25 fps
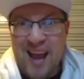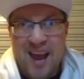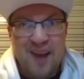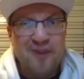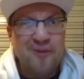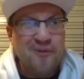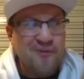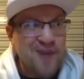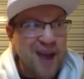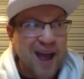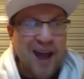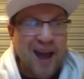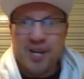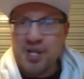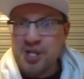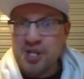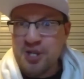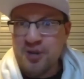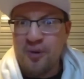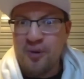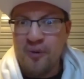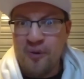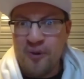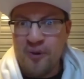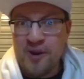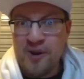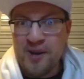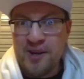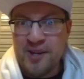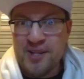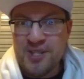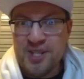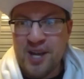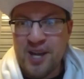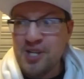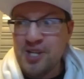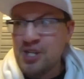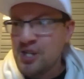international
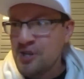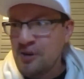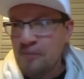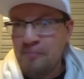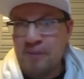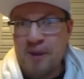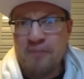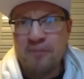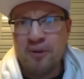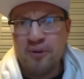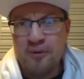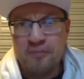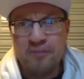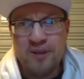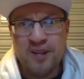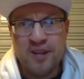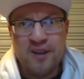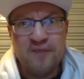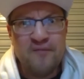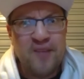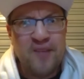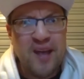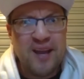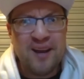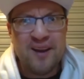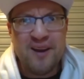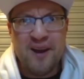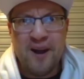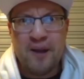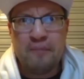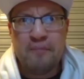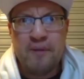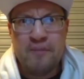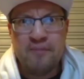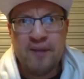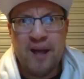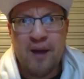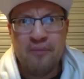organization of people who believe they can
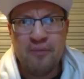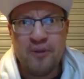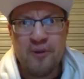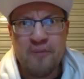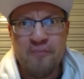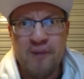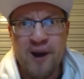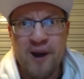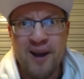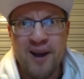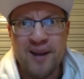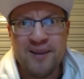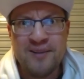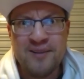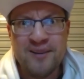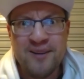knock people out with their mind.